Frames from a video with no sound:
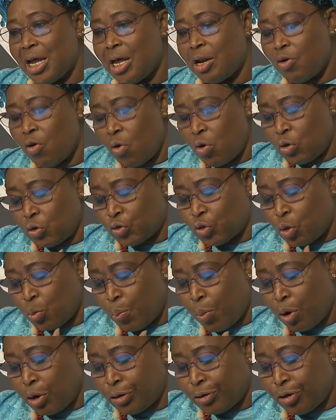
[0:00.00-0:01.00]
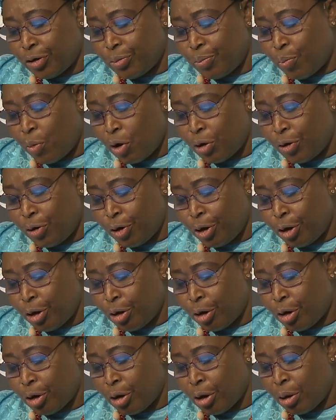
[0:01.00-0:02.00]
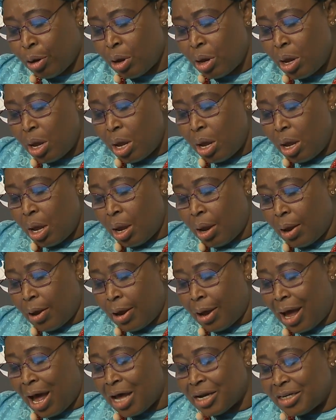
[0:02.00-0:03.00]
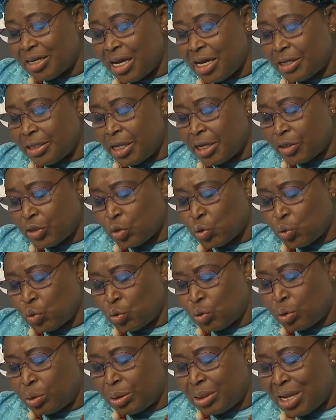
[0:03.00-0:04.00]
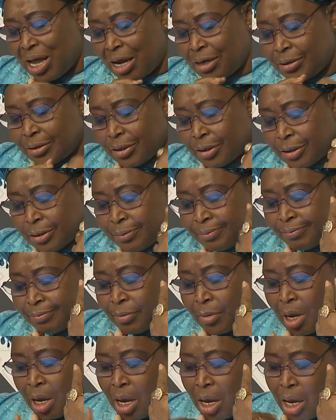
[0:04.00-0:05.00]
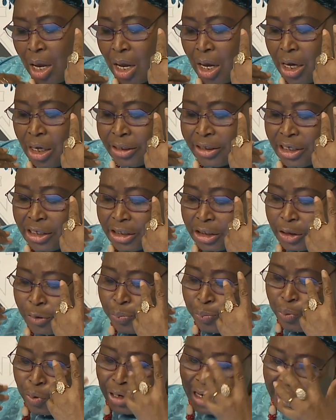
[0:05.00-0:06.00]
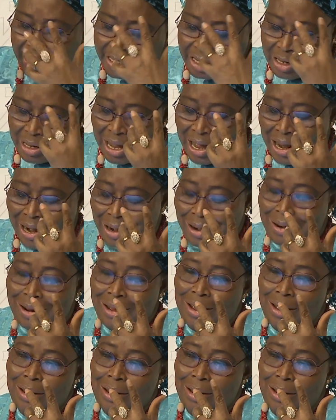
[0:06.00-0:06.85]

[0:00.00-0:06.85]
And also border are understood that it is political